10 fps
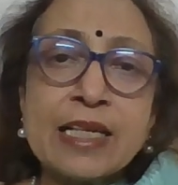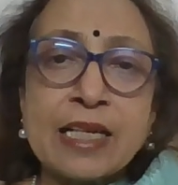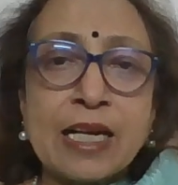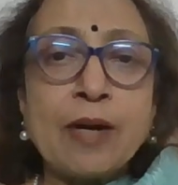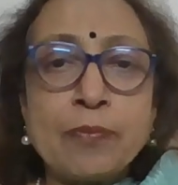the
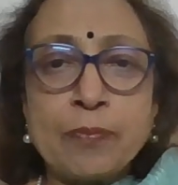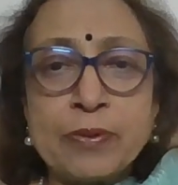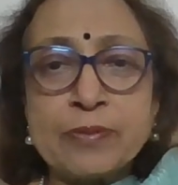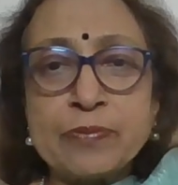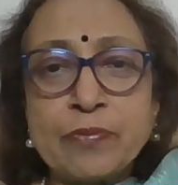cup.
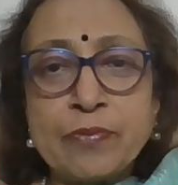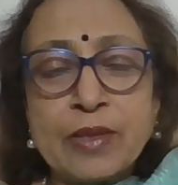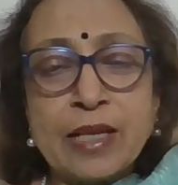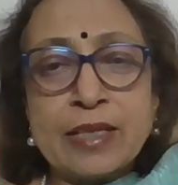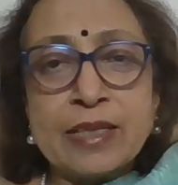
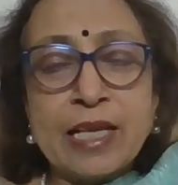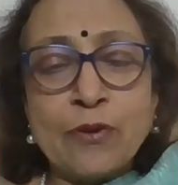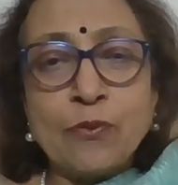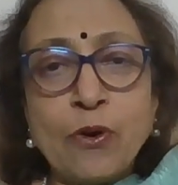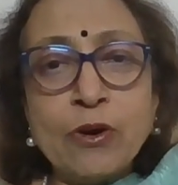
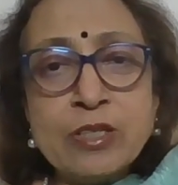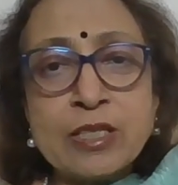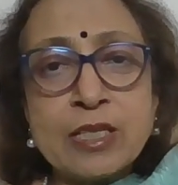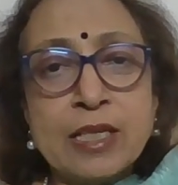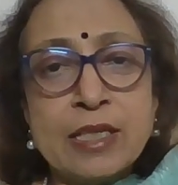There
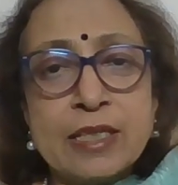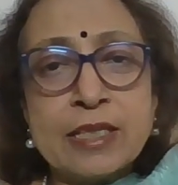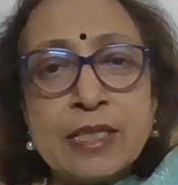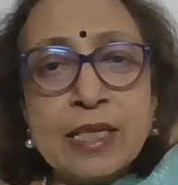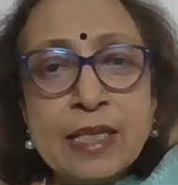was
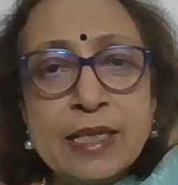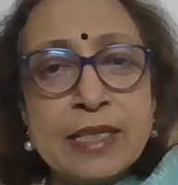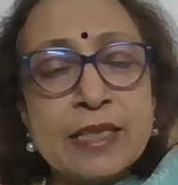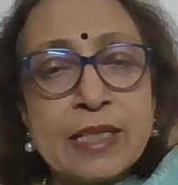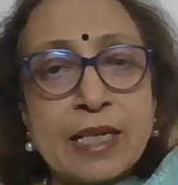tea
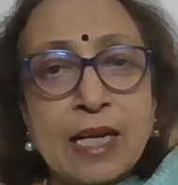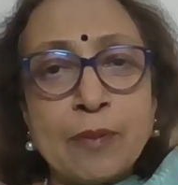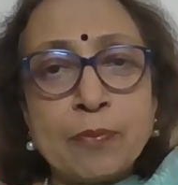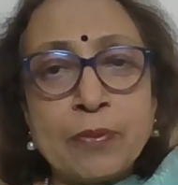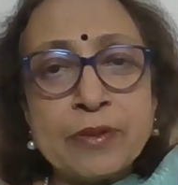in the
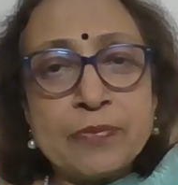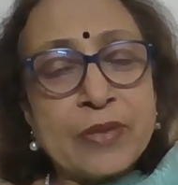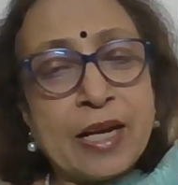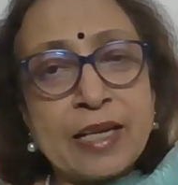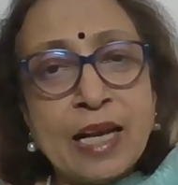cup.
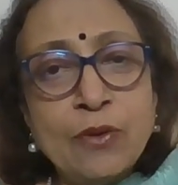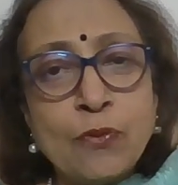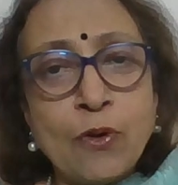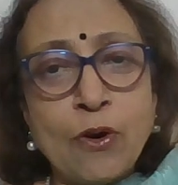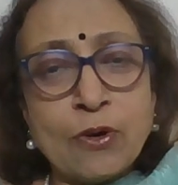Again,
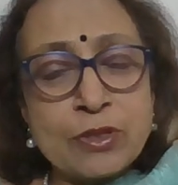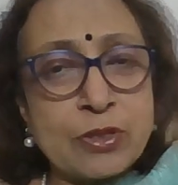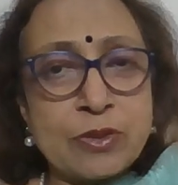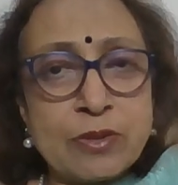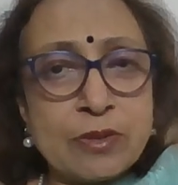
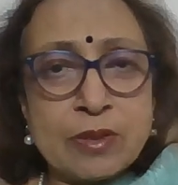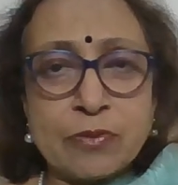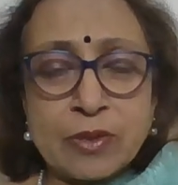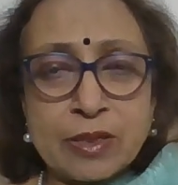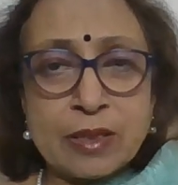was.
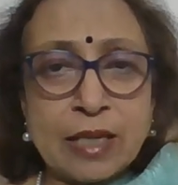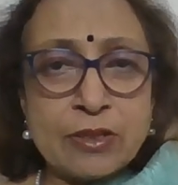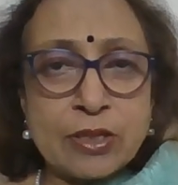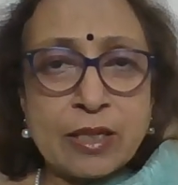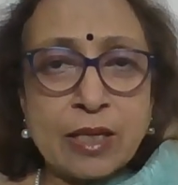
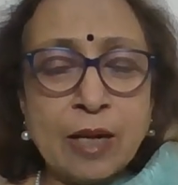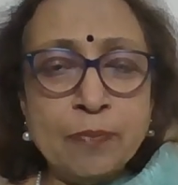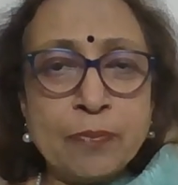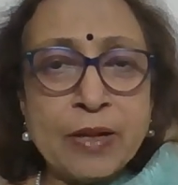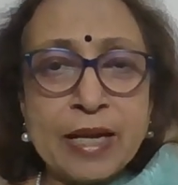There's a cup
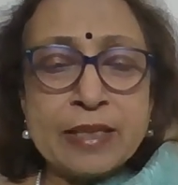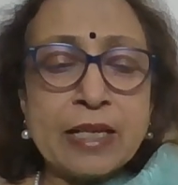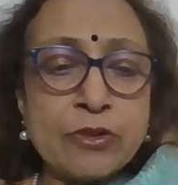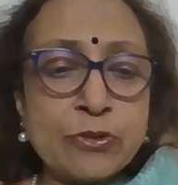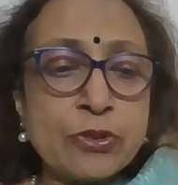and
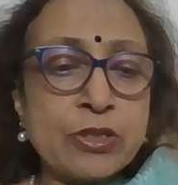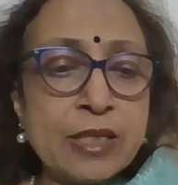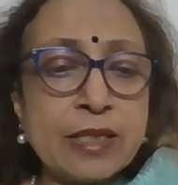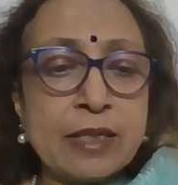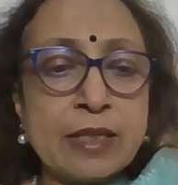there is
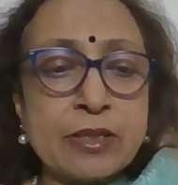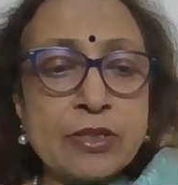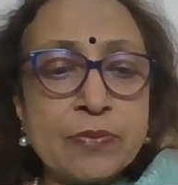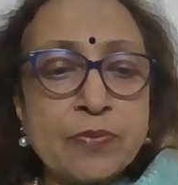tea in it.